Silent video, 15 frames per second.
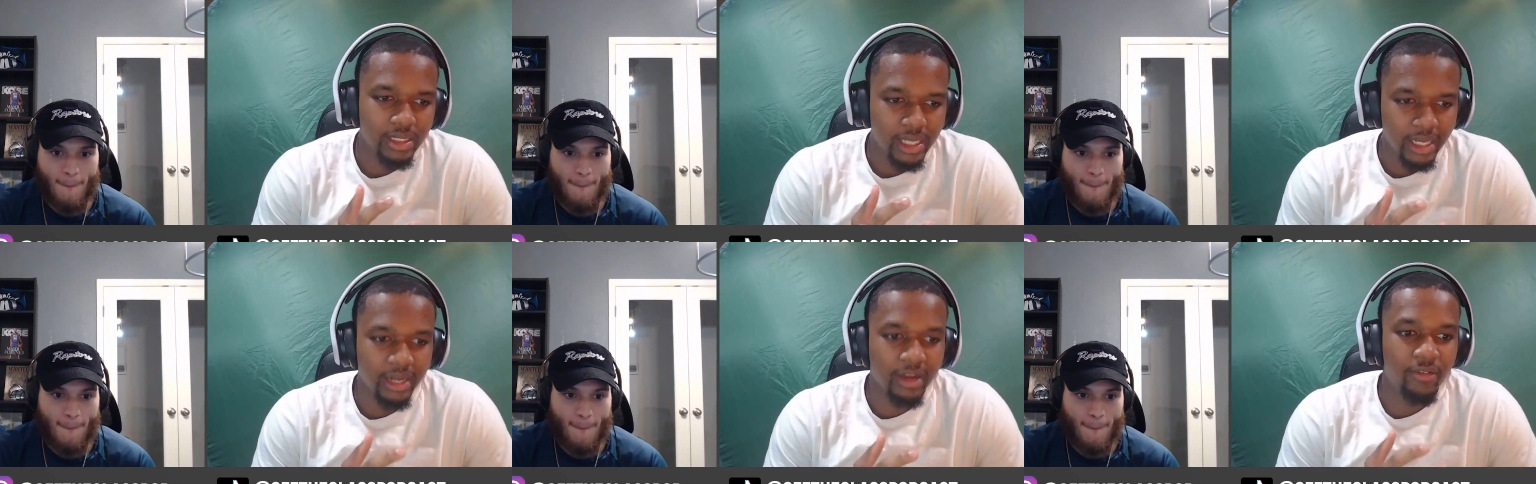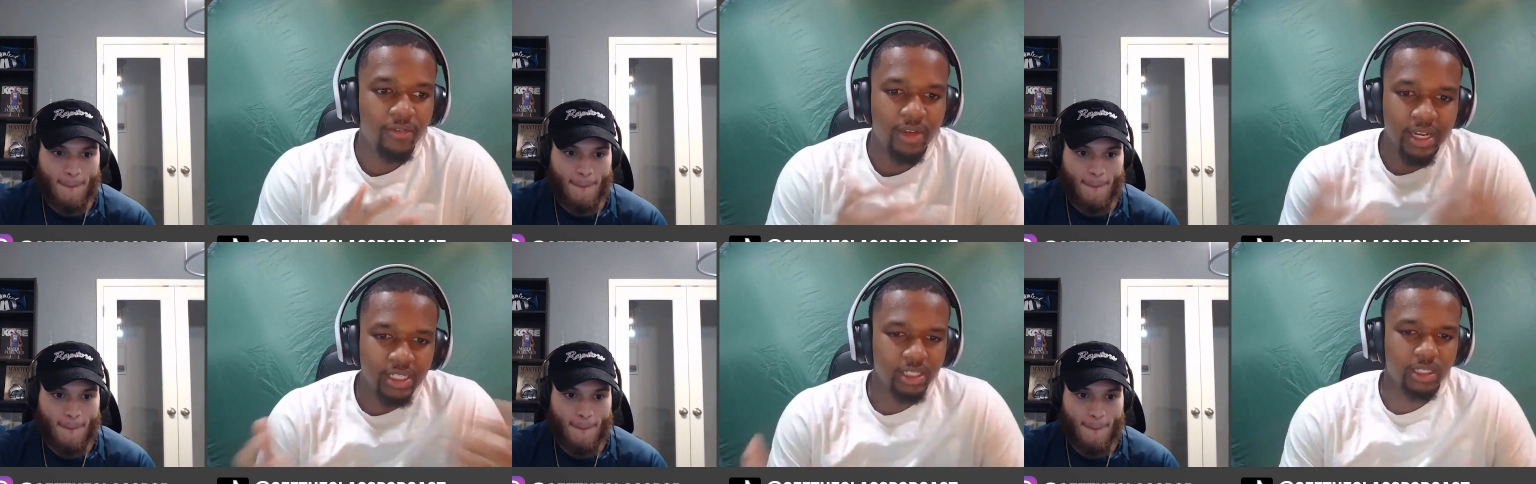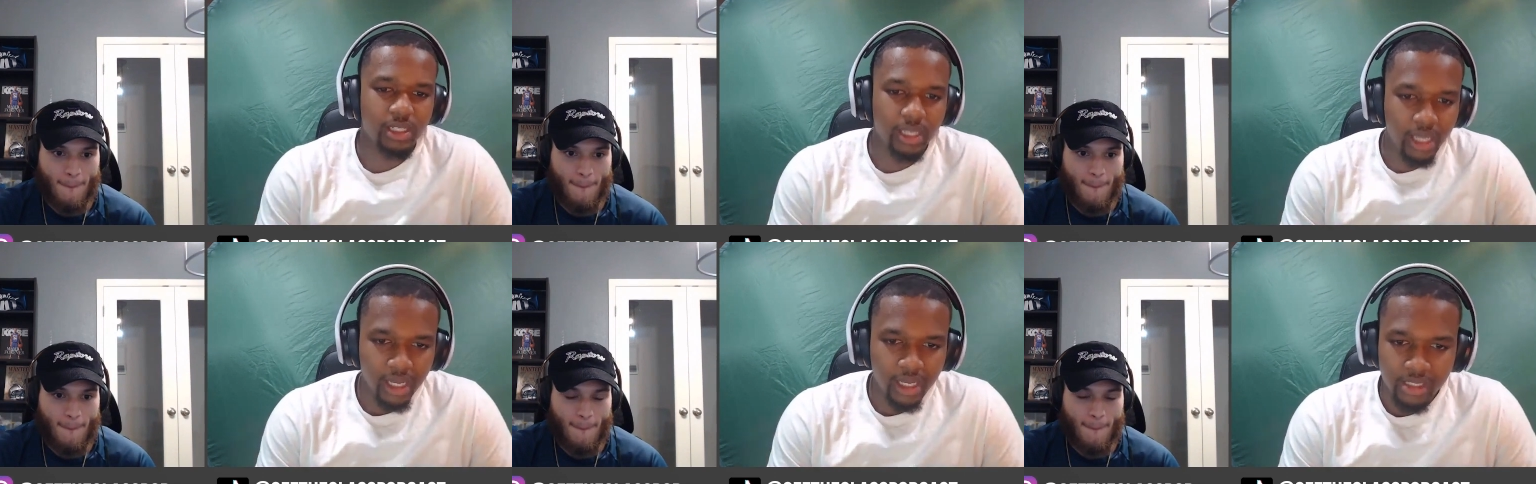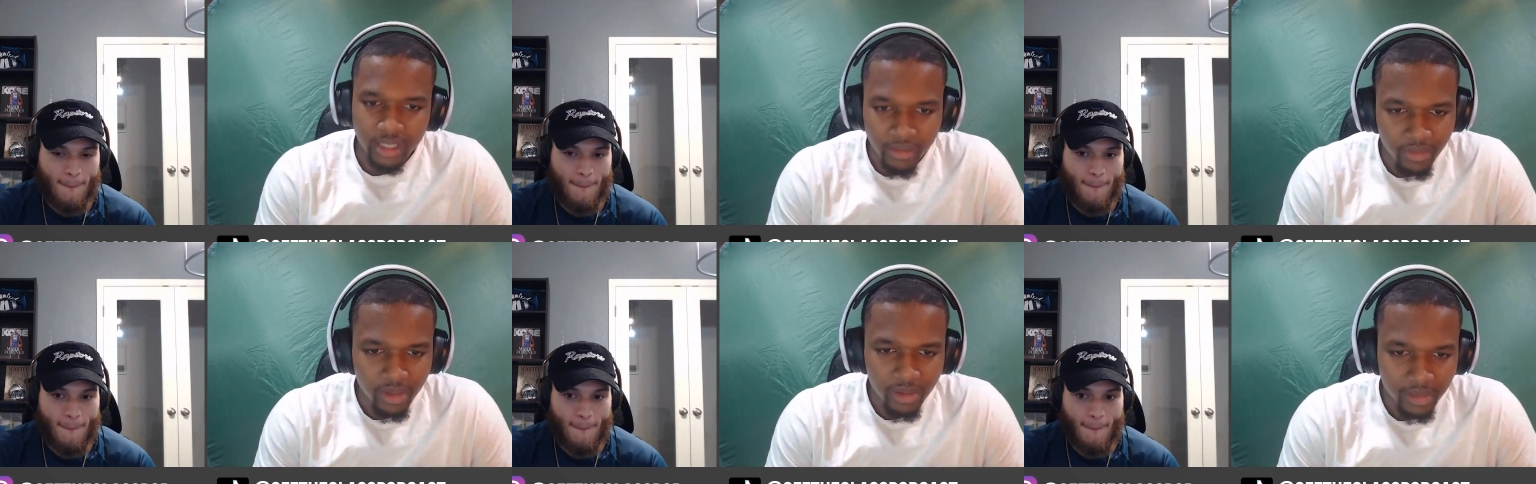Speaker 1: It's like eventually, yeah,
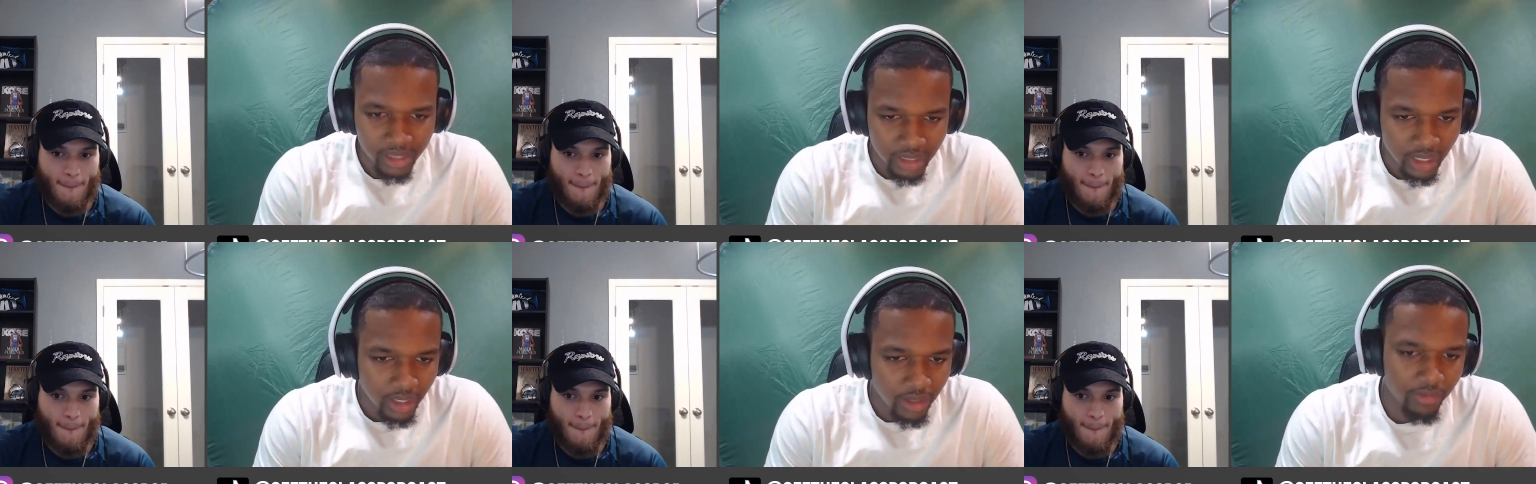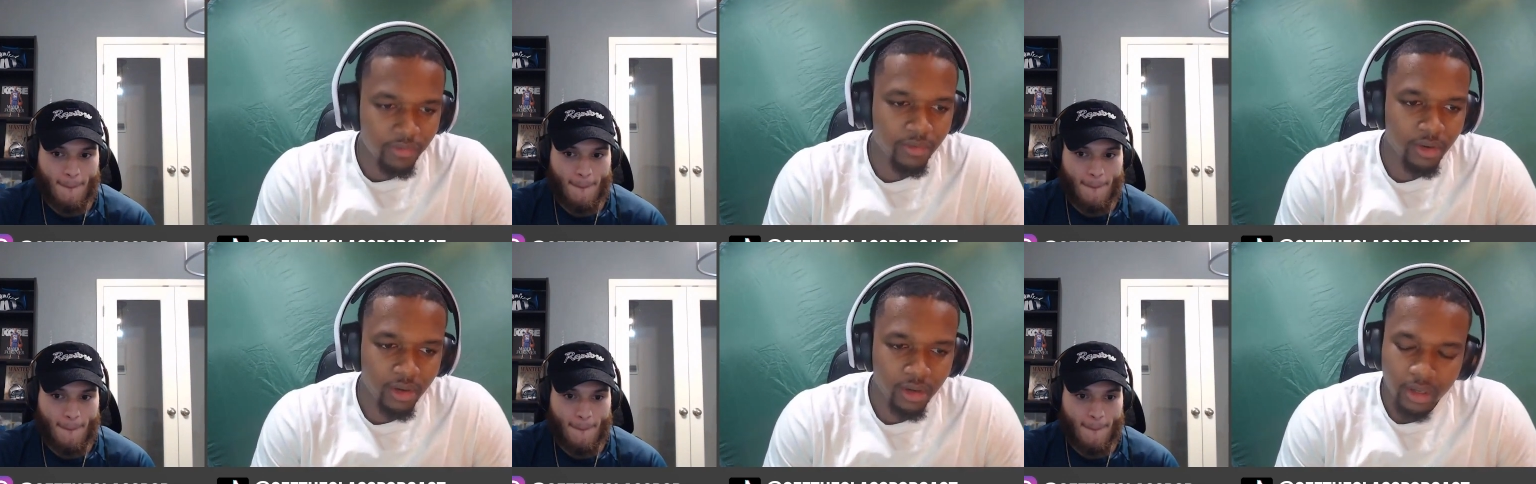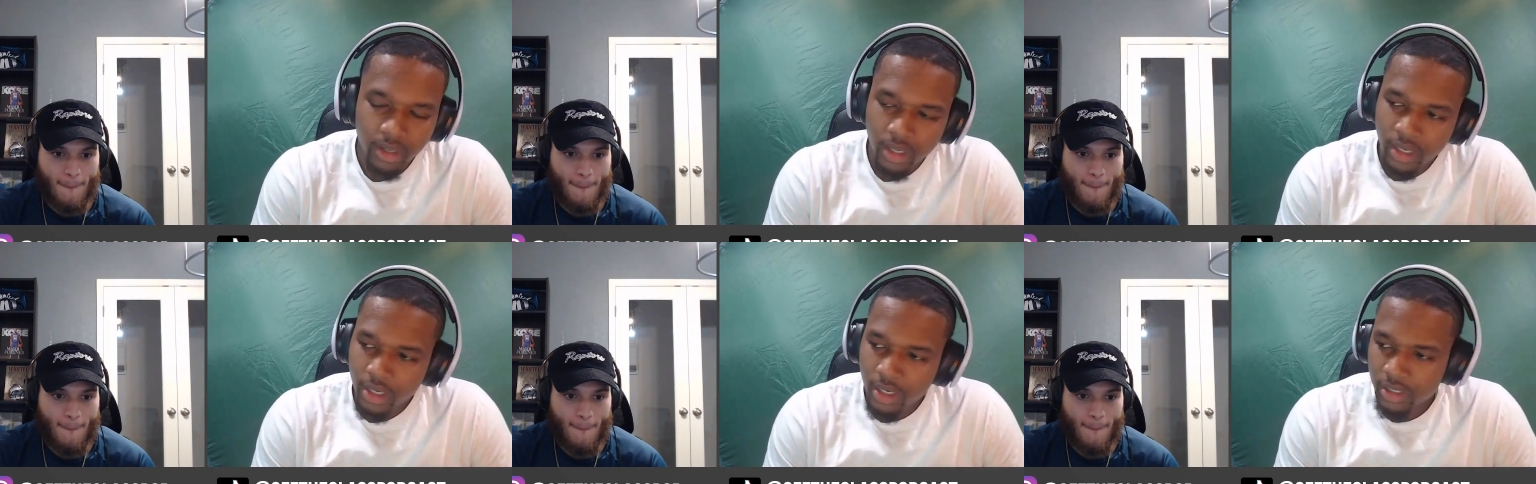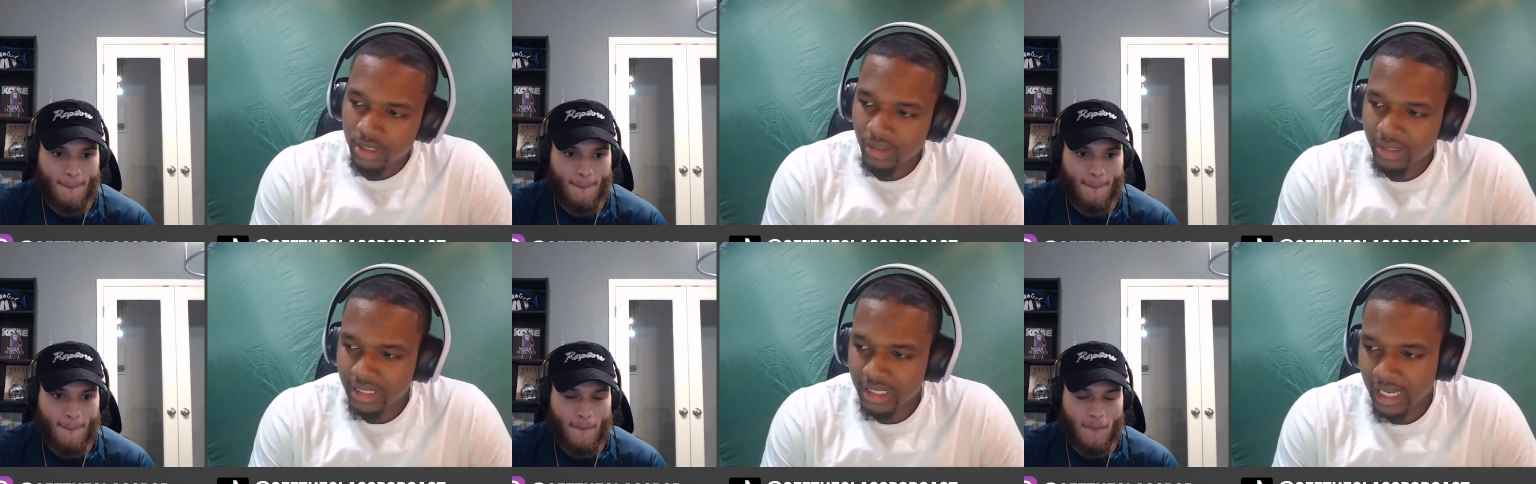some of them is gonna fall.
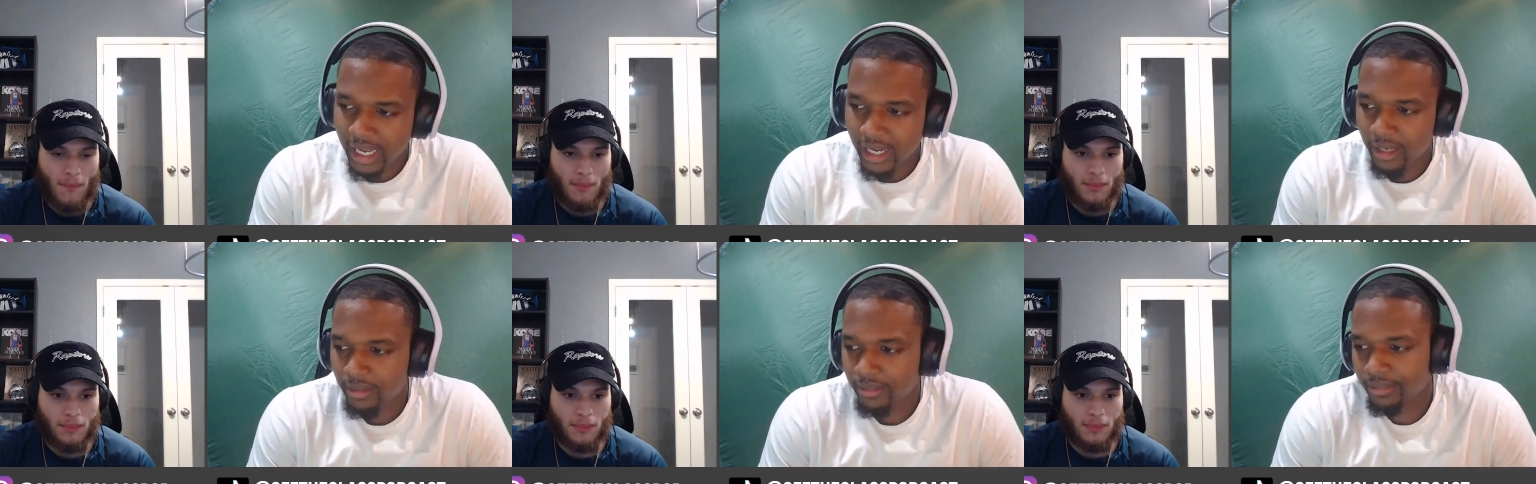So it's like,